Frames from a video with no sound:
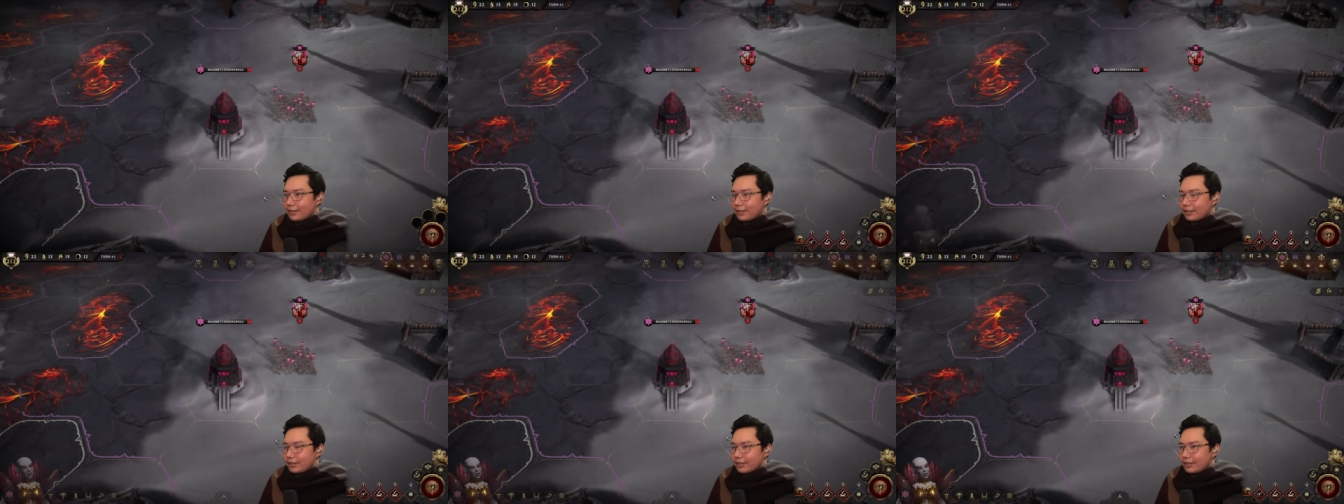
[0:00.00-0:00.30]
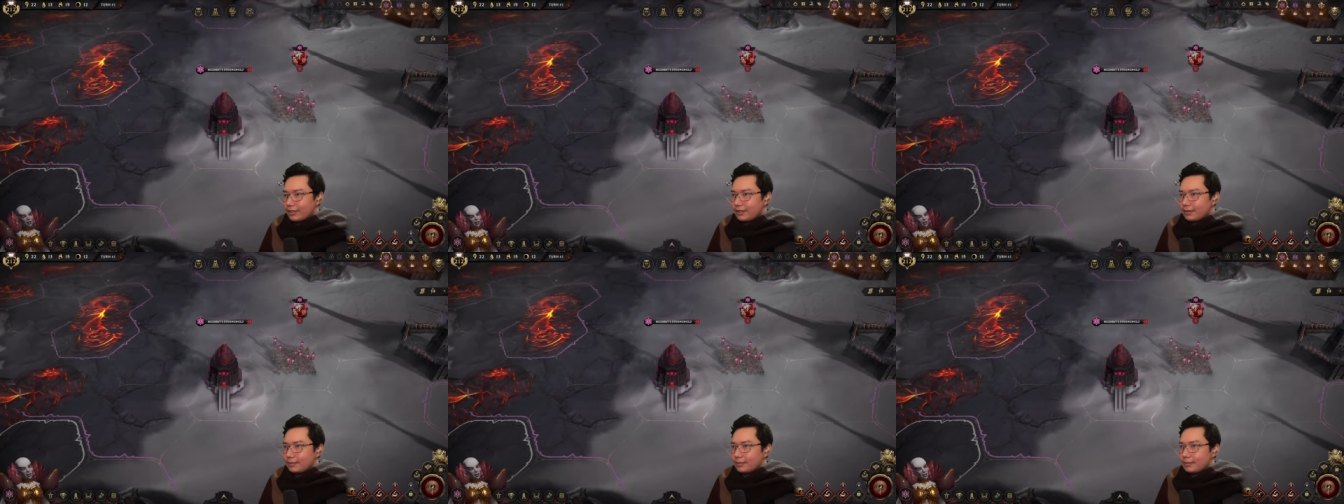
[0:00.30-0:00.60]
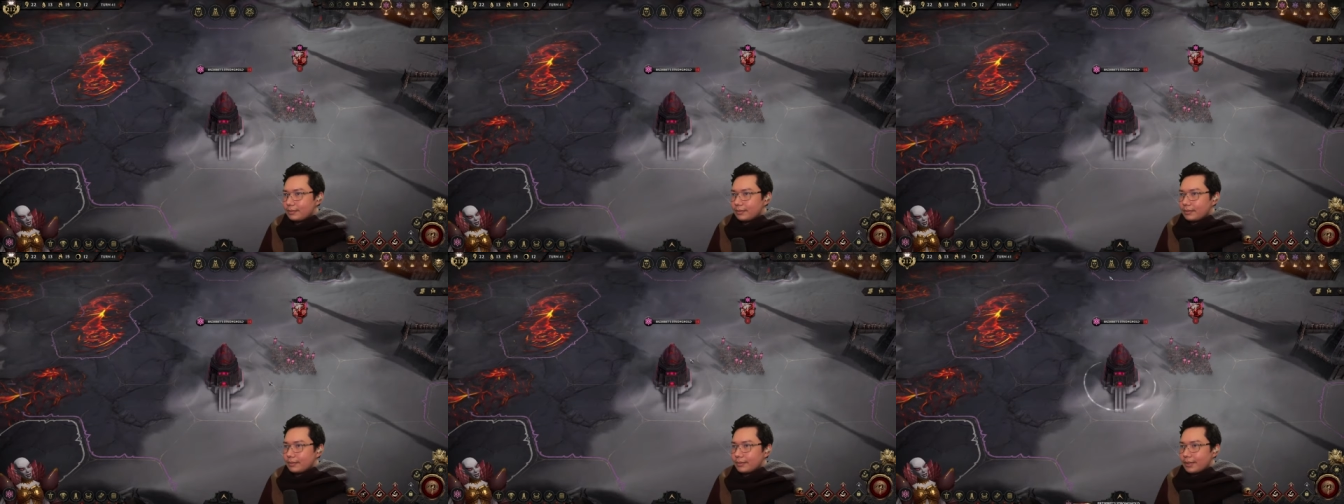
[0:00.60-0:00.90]
good.
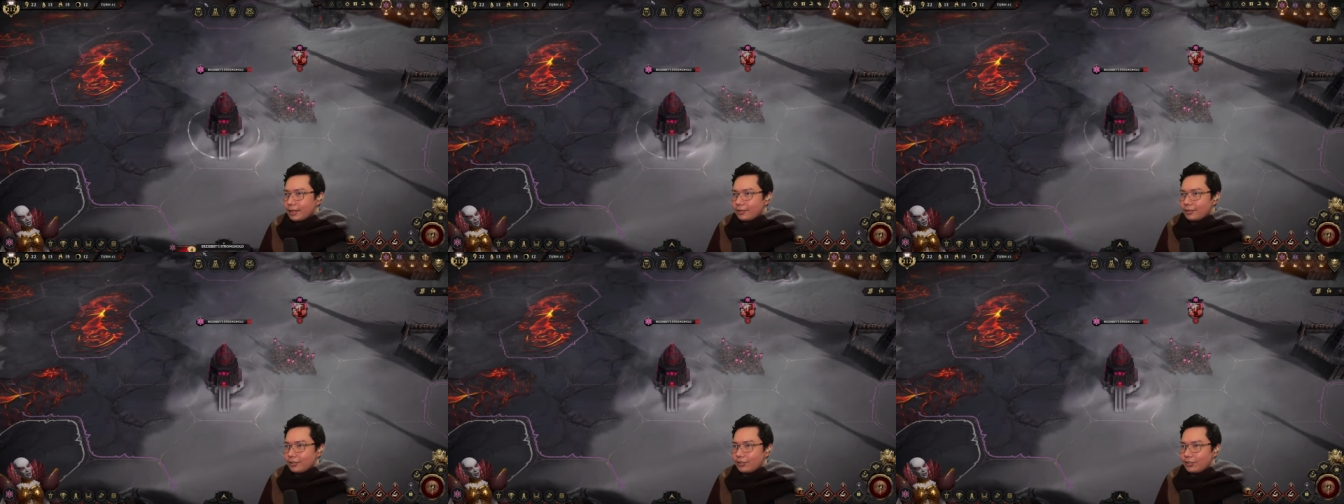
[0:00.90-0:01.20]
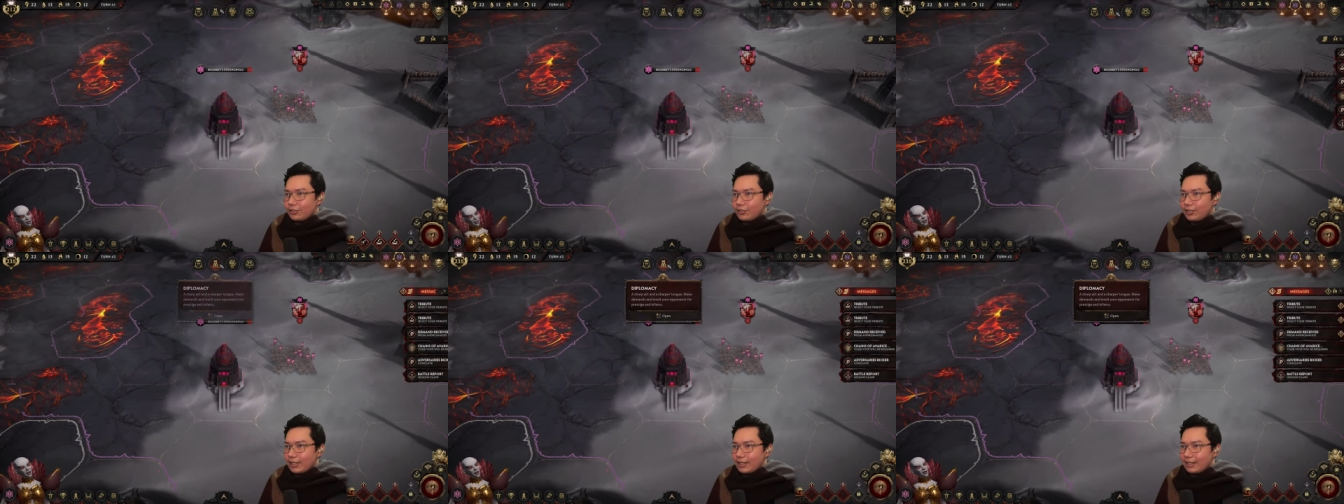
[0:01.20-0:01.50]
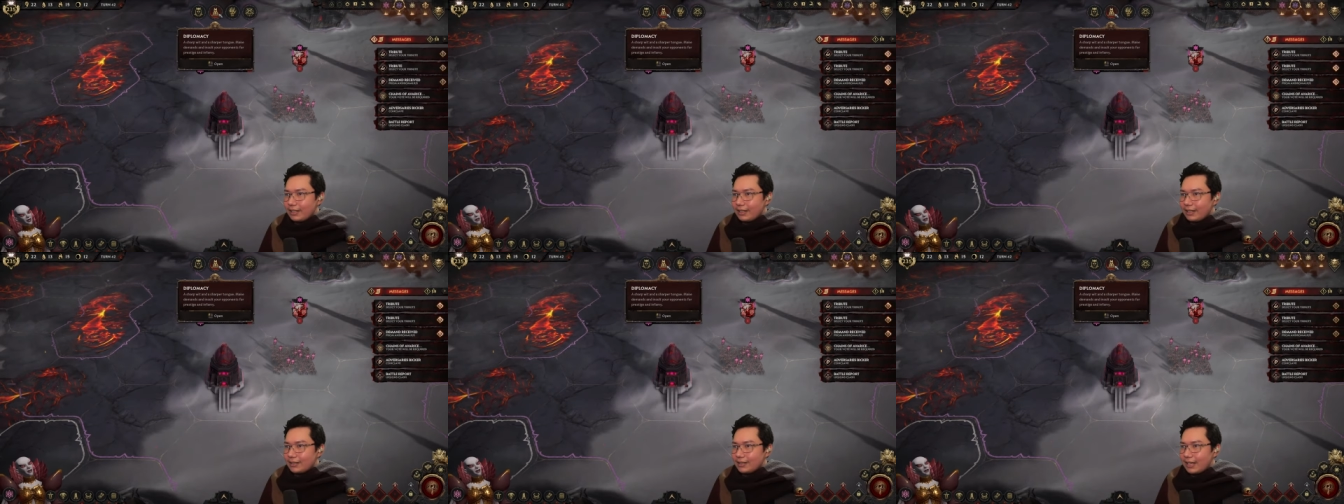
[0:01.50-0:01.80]
Also, just
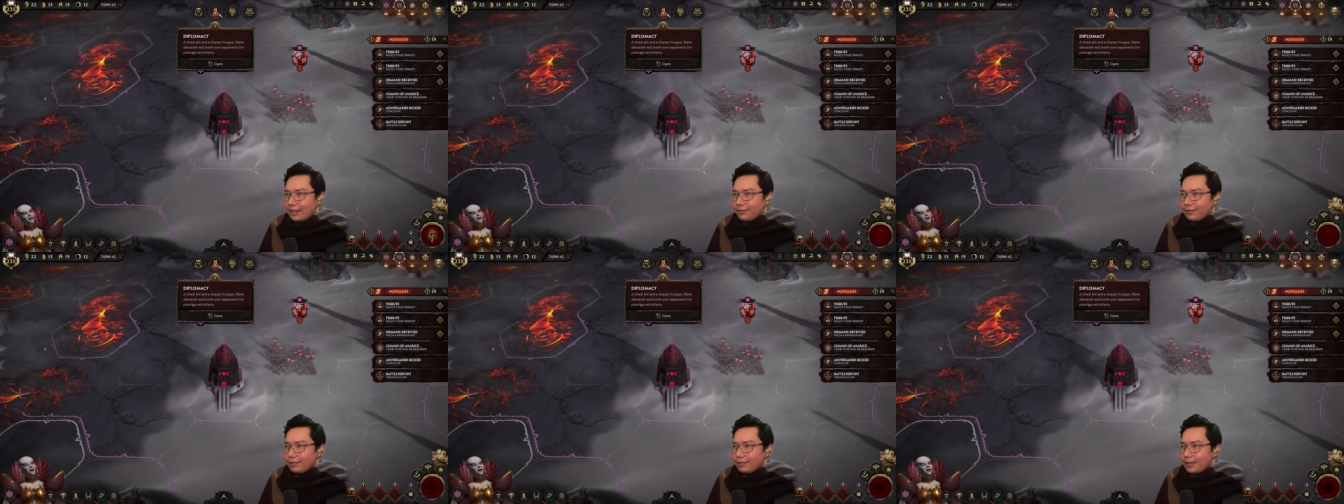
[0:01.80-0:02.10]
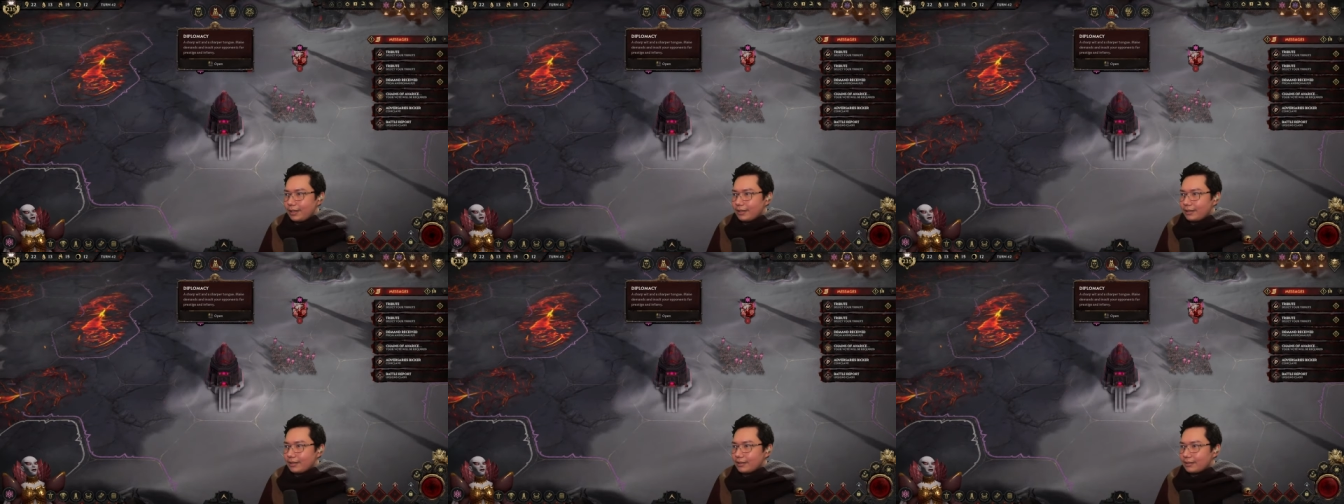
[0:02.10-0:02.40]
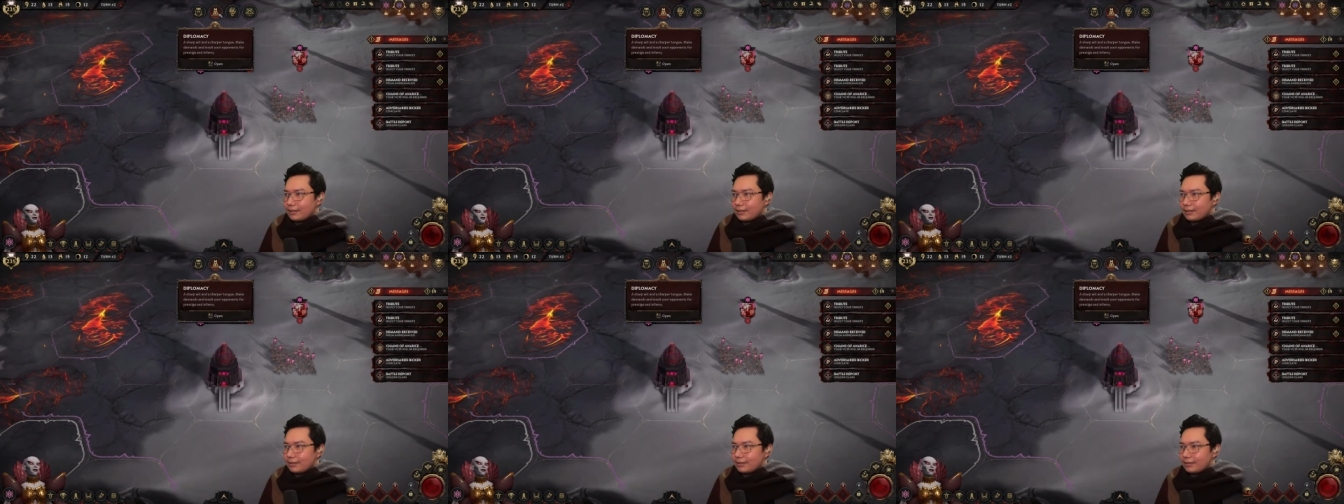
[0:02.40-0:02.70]
checking, has
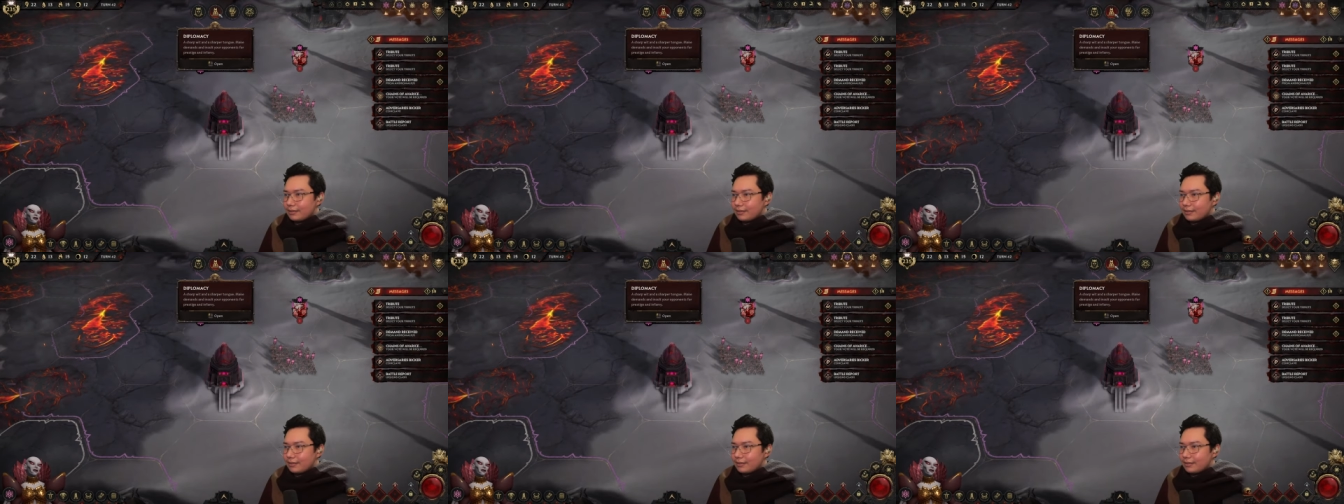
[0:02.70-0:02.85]
everyone